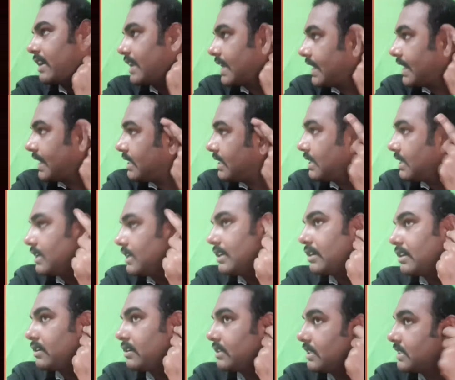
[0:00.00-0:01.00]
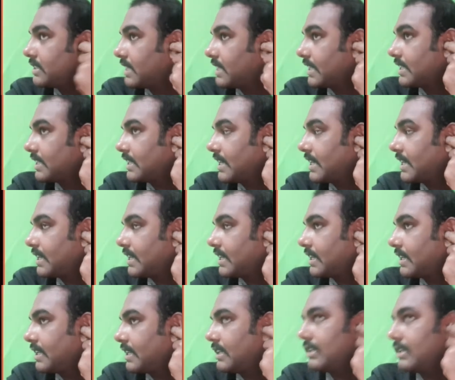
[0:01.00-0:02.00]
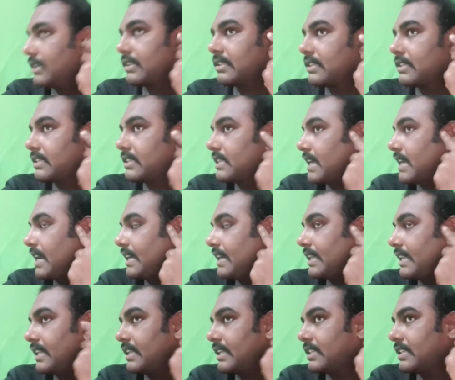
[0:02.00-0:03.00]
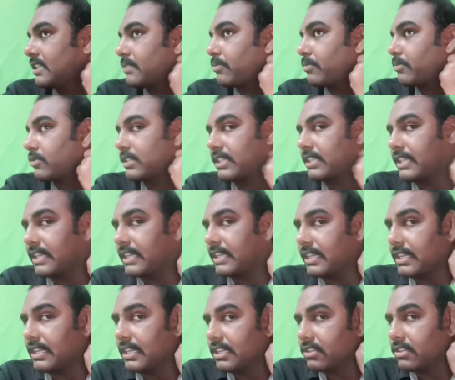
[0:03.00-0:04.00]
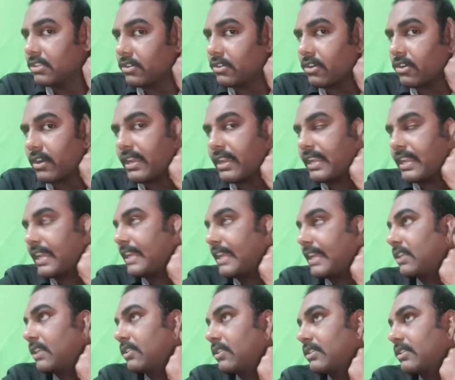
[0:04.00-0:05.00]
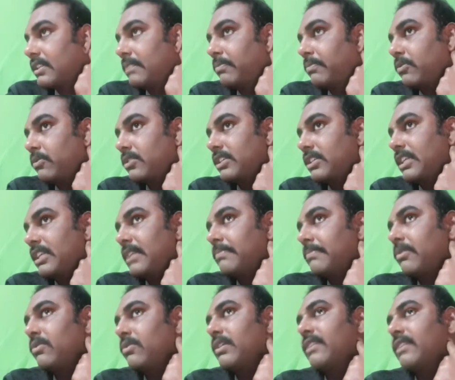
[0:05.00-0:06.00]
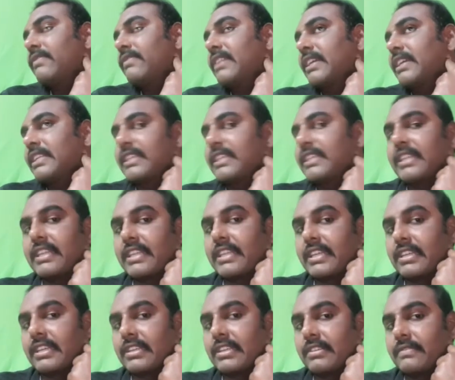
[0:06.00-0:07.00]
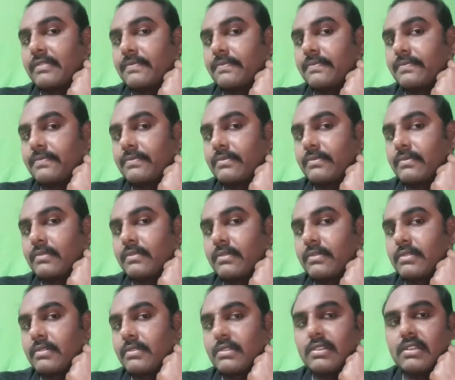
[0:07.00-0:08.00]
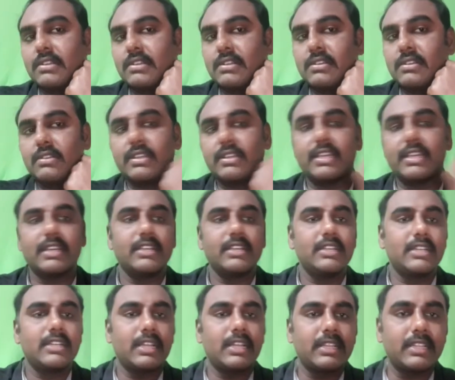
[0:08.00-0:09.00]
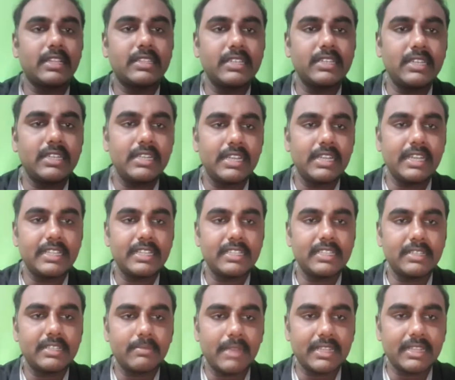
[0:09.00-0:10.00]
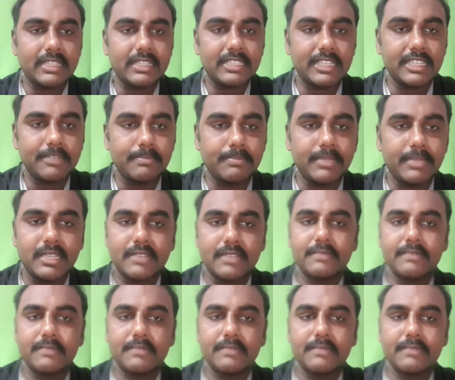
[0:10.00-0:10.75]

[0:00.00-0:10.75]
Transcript: line. This is the external lateral canal, this is the anterior, this is posterior. So, draw a line along the posterior boundary of the external lateral canal. Okay, and the third line mark this as B.